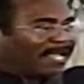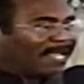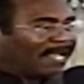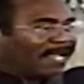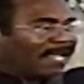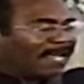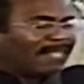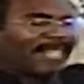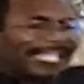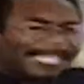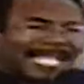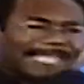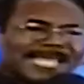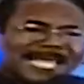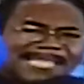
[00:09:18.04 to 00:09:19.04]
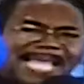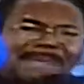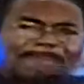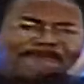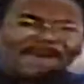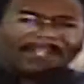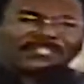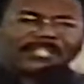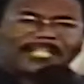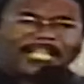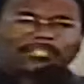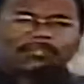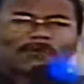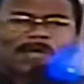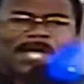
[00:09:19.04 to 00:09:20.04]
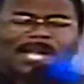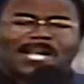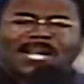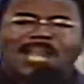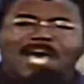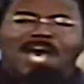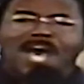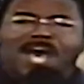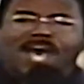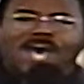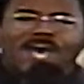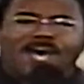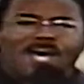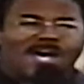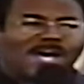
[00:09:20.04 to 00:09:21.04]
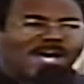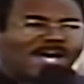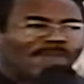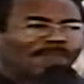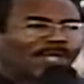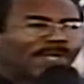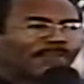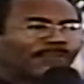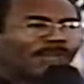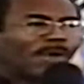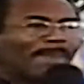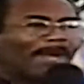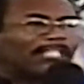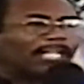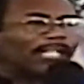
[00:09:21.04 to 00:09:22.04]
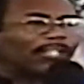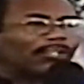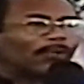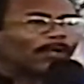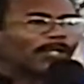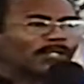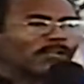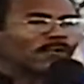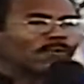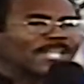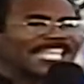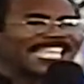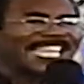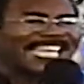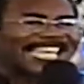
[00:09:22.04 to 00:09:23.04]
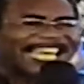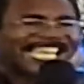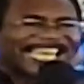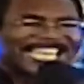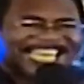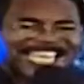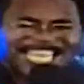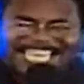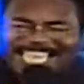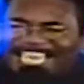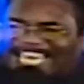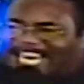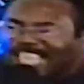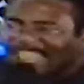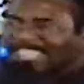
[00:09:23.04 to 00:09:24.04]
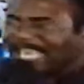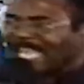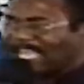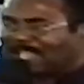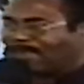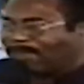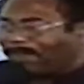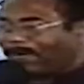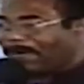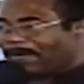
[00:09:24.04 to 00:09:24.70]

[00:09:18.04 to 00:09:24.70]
That person that you love so much that you would do anything for.